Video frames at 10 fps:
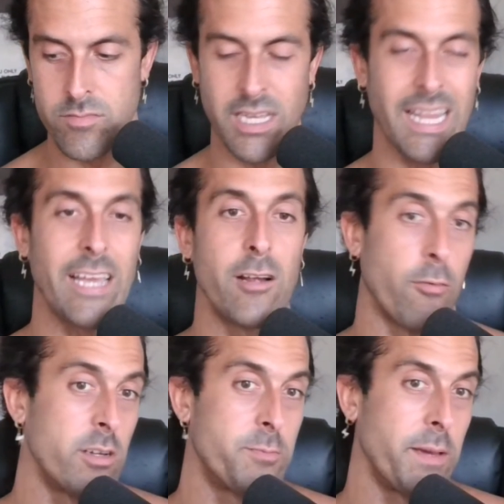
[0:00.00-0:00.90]
let your
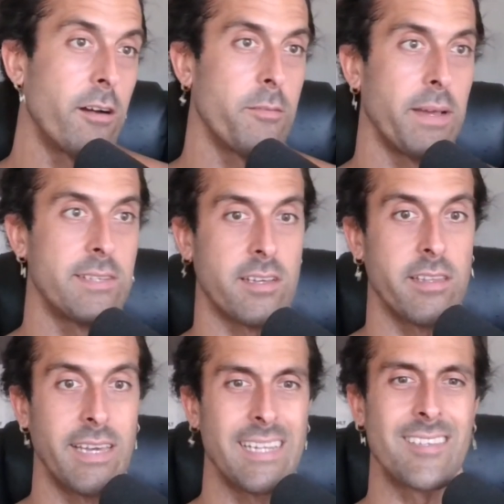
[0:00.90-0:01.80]
voice be heard,
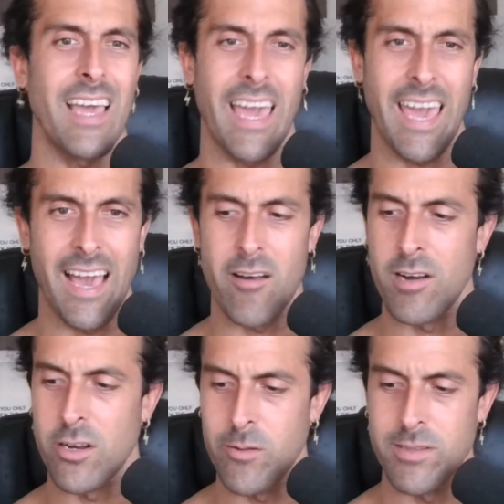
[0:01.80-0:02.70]
basically, and say, hey, I
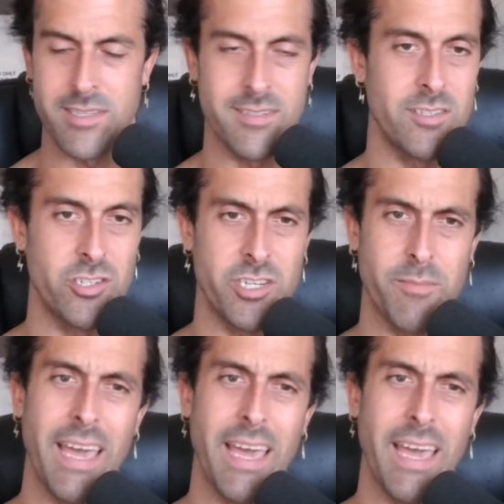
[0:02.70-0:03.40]
don't agree with the censorship.